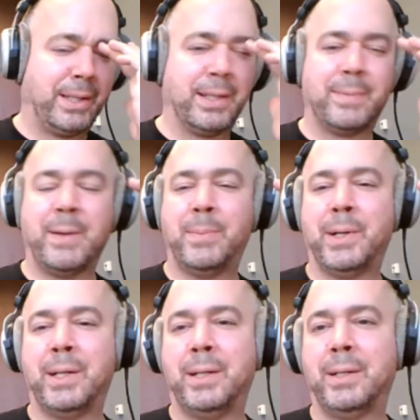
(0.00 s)
to spend
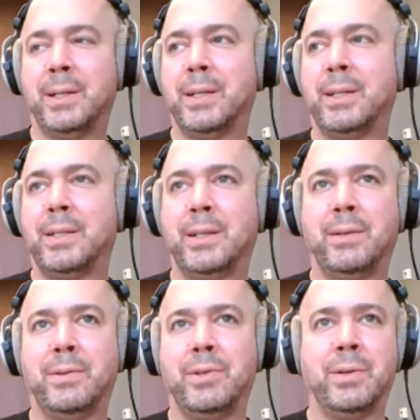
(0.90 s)
money to go
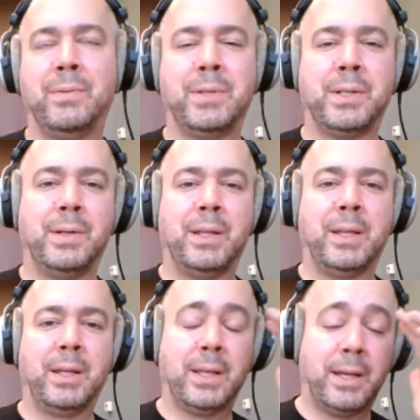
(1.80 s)
to shows or anything
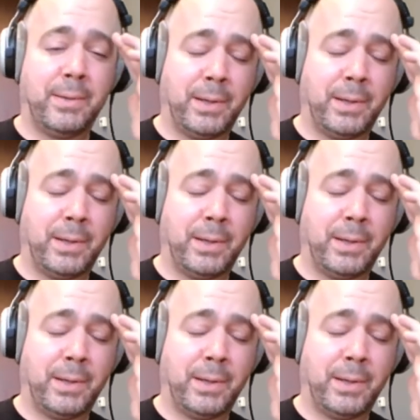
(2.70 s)
like that.